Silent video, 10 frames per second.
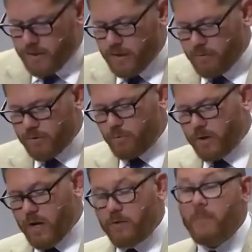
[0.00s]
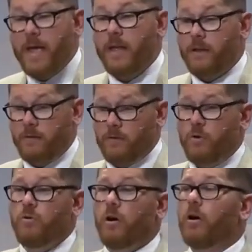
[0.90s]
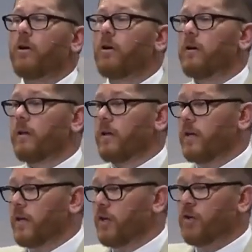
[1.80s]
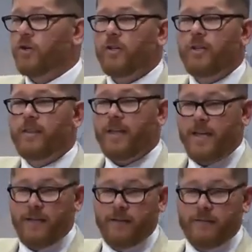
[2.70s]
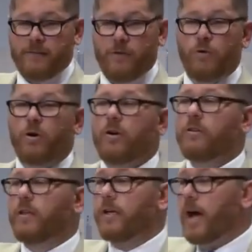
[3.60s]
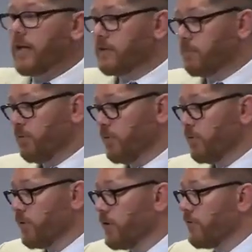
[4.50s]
There was one other man who heard good things, who heard the gospel, who heard